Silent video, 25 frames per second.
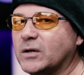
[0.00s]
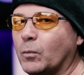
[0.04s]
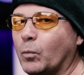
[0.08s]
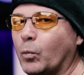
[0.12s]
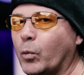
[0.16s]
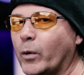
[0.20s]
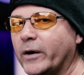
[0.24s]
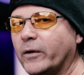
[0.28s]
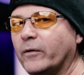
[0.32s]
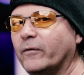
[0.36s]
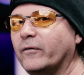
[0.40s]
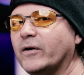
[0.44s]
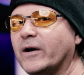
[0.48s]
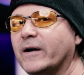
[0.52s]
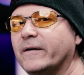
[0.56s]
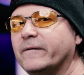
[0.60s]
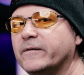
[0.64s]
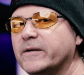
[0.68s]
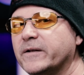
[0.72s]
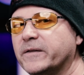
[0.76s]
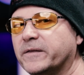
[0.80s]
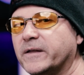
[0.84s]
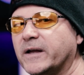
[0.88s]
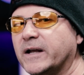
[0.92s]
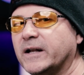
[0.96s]
I went over
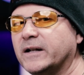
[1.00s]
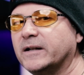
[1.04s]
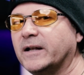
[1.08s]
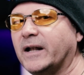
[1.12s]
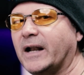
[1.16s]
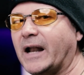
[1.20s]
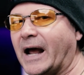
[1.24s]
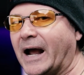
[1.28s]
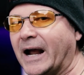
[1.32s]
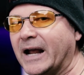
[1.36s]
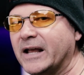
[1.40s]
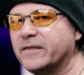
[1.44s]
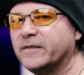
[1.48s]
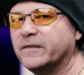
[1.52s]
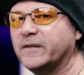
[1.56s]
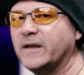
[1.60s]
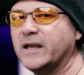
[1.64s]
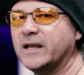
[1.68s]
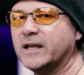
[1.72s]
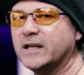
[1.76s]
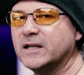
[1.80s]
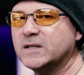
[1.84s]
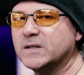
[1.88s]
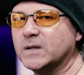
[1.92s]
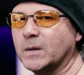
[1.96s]
everything that I
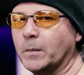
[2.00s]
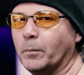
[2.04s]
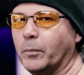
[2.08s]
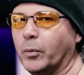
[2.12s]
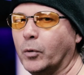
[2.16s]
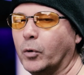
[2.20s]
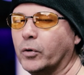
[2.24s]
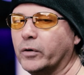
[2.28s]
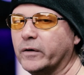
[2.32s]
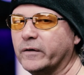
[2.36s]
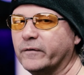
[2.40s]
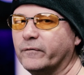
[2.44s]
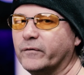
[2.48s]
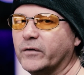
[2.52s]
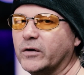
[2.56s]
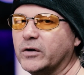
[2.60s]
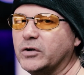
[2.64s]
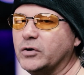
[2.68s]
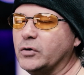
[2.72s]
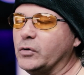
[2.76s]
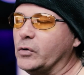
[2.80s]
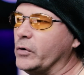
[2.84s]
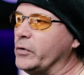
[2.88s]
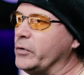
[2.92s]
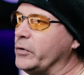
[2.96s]
think is important for
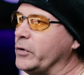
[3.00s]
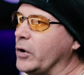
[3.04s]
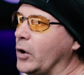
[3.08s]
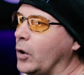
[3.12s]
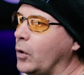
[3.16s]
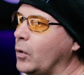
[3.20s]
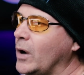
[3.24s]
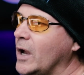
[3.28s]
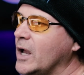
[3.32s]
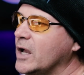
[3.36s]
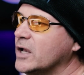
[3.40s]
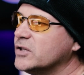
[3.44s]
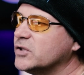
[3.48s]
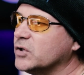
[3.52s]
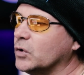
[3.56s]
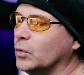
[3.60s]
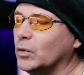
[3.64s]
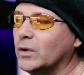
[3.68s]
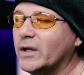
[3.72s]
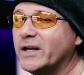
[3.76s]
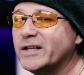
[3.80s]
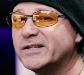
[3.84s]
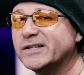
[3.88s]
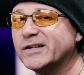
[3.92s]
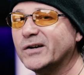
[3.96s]
you to know. So
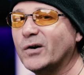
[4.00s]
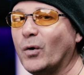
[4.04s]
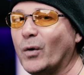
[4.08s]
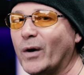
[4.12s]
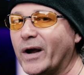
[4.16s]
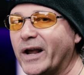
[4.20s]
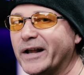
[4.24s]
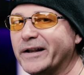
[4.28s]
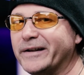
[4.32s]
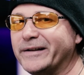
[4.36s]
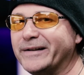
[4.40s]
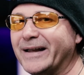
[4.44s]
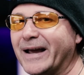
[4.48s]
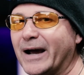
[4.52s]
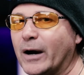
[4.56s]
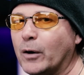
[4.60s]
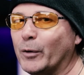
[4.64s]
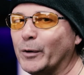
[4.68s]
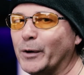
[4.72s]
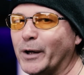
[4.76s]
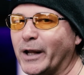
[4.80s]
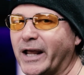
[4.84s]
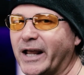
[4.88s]
let's go ahead now and